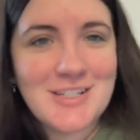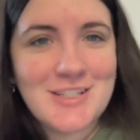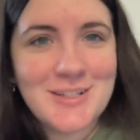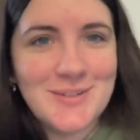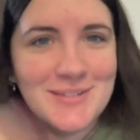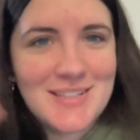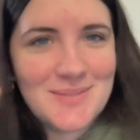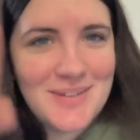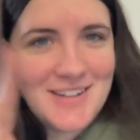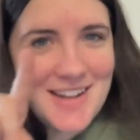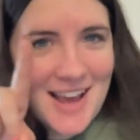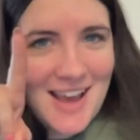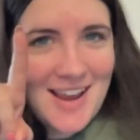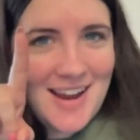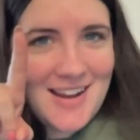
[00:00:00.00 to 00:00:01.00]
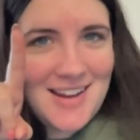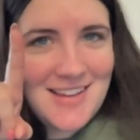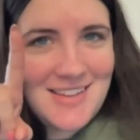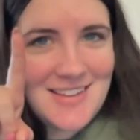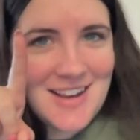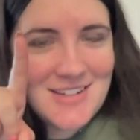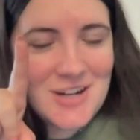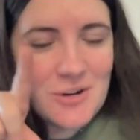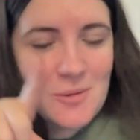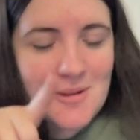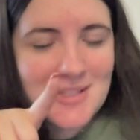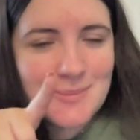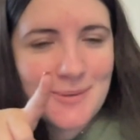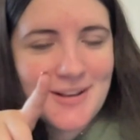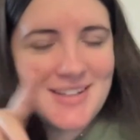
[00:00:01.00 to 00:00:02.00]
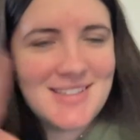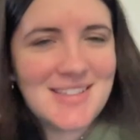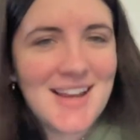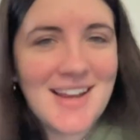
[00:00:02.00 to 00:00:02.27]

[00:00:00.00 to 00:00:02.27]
soon to be 9, young adult romance books,